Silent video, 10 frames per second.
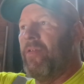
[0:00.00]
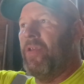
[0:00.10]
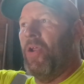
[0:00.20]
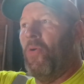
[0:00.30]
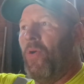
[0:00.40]

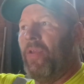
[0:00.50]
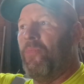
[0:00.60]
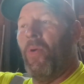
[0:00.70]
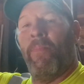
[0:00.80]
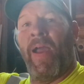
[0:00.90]
you know, he
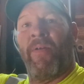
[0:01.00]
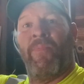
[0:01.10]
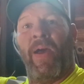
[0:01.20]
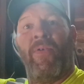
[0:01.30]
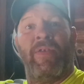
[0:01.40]
went back and
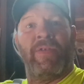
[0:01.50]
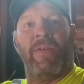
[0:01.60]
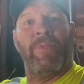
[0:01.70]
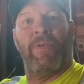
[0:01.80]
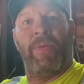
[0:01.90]
found and sent
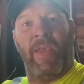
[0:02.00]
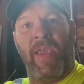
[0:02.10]
them to me.